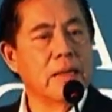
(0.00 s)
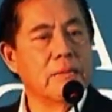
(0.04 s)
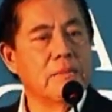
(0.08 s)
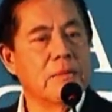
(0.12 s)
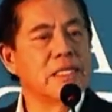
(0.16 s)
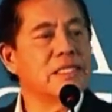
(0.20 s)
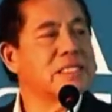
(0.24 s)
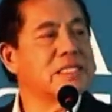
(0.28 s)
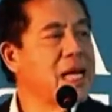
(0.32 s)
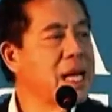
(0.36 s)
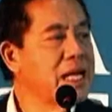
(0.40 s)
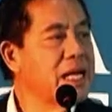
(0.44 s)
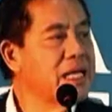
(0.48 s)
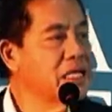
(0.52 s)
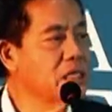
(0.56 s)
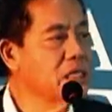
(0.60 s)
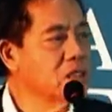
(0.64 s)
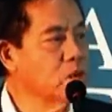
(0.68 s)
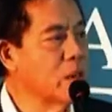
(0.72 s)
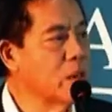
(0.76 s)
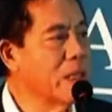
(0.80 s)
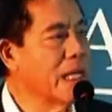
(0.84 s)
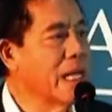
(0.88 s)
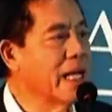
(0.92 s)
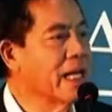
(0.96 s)
beside the
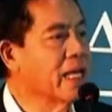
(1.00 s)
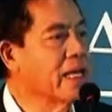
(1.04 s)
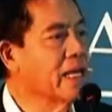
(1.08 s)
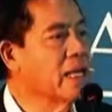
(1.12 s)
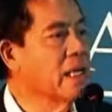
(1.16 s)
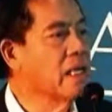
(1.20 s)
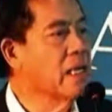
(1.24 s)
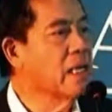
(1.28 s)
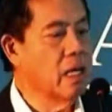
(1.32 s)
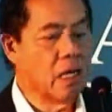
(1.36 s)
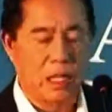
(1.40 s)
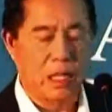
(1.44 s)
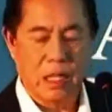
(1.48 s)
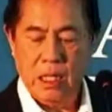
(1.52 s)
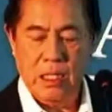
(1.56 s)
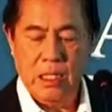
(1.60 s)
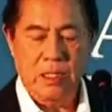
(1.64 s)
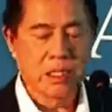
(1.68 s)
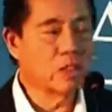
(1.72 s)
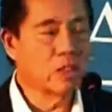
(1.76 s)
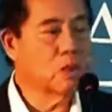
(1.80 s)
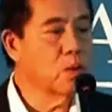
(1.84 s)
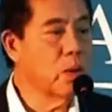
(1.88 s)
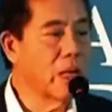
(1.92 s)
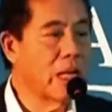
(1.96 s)

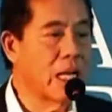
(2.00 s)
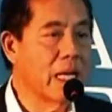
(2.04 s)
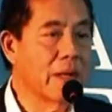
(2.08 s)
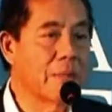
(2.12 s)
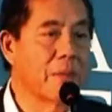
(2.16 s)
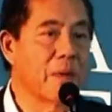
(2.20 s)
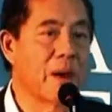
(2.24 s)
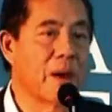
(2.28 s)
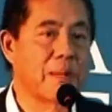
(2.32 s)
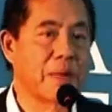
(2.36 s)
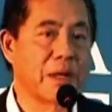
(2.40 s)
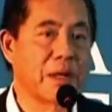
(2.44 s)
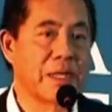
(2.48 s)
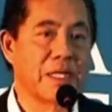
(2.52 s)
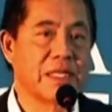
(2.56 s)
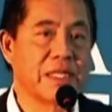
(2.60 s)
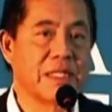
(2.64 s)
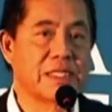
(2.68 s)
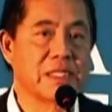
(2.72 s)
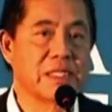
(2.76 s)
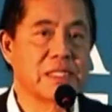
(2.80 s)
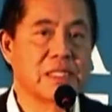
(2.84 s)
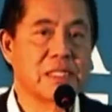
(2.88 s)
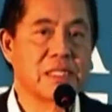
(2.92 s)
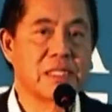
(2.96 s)
Zwillig
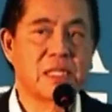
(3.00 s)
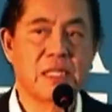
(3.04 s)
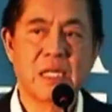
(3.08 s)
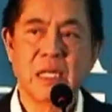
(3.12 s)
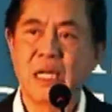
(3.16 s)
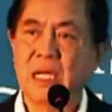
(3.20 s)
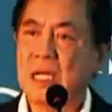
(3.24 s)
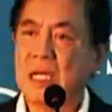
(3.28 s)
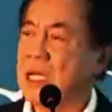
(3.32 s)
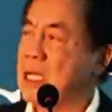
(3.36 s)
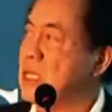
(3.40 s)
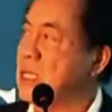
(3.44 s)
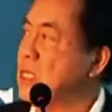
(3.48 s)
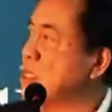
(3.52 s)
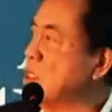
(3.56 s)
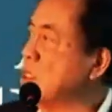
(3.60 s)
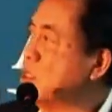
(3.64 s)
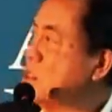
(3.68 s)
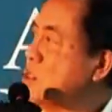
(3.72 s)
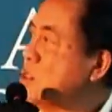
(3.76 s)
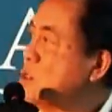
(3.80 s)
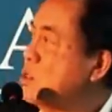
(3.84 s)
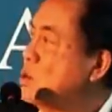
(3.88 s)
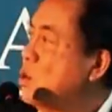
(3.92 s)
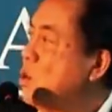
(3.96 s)
properties.
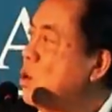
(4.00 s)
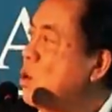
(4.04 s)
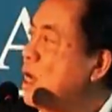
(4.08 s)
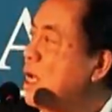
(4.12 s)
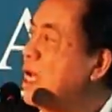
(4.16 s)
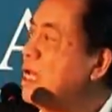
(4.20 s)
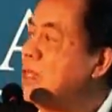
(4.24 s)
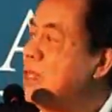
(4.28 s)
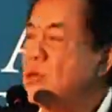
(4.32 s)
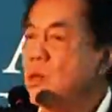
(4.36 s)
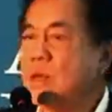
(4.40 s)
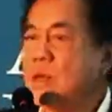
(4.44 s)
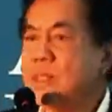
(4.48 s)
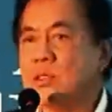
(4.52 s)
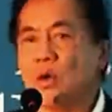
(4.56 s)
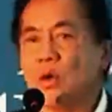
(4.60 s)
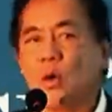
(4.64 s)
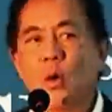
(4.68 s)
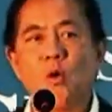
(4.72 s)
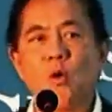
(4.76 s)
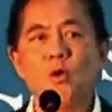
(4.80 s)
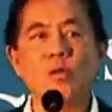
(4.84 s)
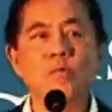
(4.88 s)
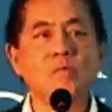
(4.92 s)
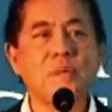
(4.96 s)
So it was
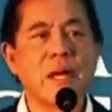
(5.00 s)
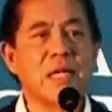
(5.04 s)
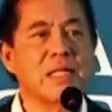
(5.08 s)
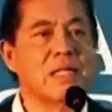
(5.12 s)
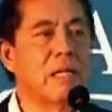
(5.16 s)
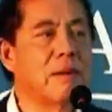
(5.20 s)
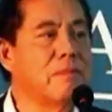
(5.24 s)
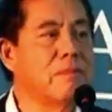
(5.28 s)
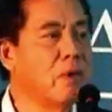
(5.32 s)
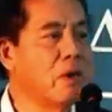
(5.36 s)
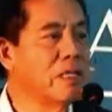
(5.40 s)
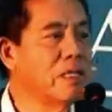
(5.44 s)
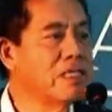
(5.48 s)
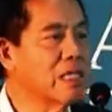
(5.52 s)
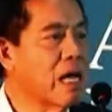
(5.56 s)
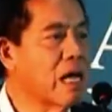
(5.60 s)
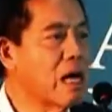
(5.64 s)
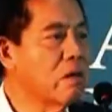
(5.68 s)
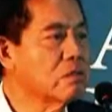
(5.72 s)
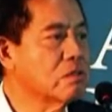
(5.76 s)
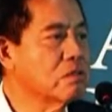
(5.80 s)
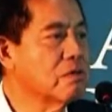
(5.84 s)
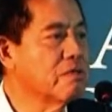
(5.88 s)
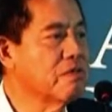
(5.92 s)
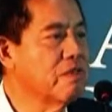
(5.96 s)
owned by the Boy
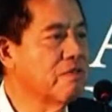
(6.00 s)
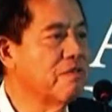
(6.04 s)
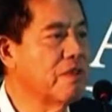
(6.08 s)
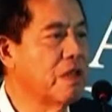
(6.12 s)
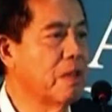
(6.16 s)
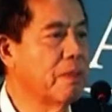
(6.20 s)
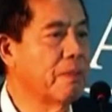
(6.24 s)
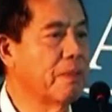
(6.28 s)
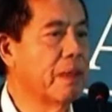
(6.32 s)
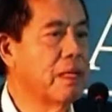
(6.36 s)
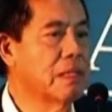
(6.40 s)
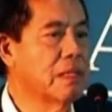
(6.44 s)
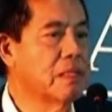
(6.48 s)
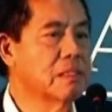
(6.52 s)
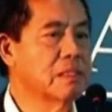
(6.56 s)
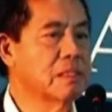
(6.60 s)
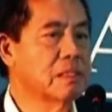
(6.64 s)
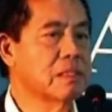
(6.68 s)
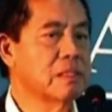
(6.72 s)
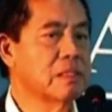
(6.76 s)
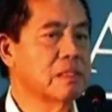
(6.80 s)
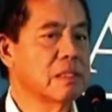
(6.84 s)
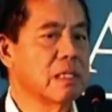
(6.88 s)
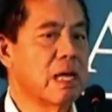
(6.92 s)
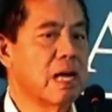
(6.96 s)
Scouts of the Philippines
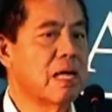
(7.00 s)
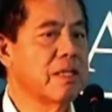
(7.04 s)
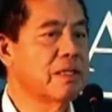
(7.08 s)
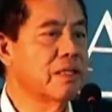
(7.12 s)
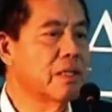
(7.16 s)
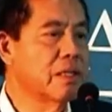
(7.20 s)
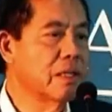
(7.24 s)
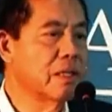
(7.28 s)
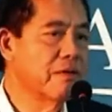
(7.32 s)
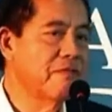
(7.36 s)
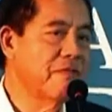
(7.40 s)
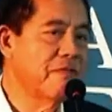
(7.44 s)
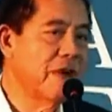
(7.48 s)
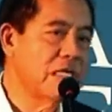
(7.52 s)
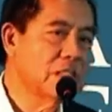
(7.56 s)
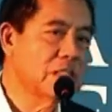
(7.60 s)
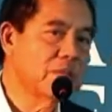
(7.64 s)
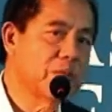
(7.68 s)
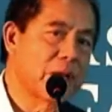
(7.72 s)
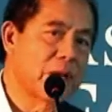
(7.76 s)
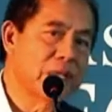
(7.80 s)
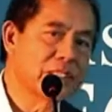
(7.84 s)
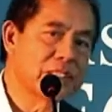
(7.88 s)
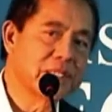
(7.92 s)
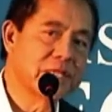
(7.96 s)
under Vice
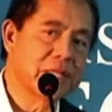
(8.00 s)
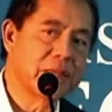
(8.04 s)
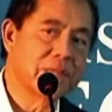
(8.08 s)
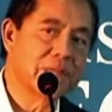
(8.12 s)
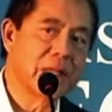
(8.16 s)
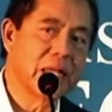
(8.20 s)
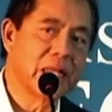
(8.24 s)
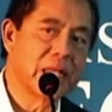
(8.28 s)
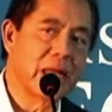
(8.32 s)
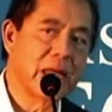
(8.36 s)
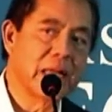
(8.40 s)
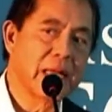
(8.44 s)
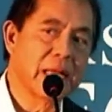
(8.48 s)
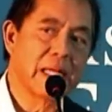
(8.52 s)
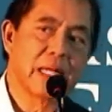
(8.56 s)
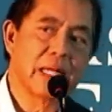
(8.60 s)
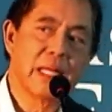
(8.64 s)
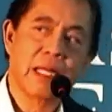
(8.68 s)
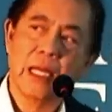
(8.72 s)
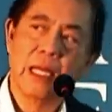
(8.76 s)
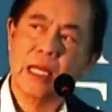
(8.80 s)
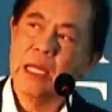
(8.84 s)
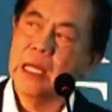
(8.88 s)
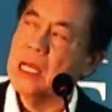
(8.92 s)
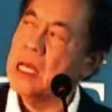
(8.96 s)
President Binay.
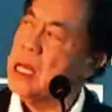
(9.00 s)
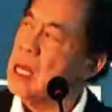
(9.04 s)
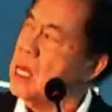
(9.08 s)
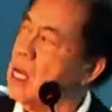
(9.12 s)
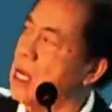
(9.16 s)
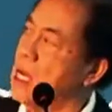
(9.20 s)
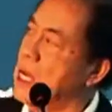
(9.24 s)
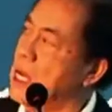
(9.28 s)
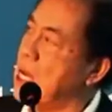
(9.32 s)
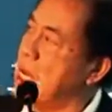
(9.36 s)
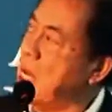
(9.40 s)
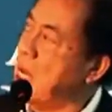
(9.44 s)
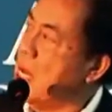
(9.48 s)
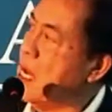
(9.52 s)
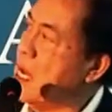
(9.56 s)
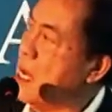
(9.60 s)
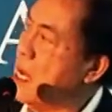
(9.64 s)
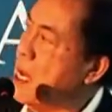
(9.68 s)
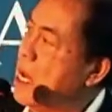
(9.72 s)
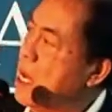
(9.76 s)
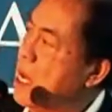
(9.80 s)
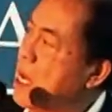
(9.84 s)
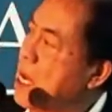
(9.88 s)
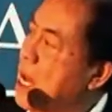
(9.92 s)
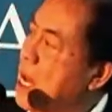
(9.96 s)

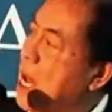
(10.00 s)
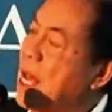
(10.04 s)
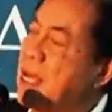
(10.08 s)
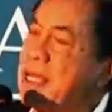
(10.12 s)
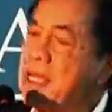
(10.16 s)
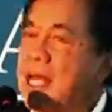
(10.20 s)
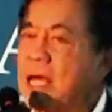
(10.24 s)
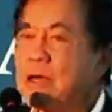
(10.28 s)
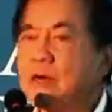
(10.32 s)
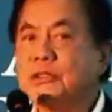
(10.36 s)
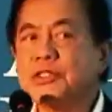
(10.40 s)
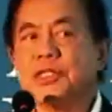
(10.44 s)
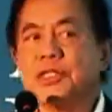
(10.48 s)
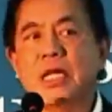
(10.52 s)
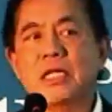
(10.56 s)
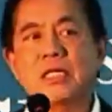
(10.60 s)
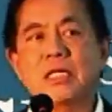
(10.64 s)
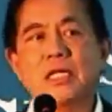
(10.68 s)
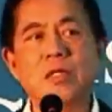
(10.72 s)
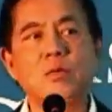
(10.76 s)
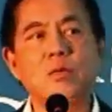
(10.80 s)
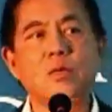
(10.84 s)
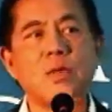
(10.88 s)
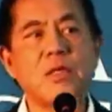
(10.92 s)
I negotiated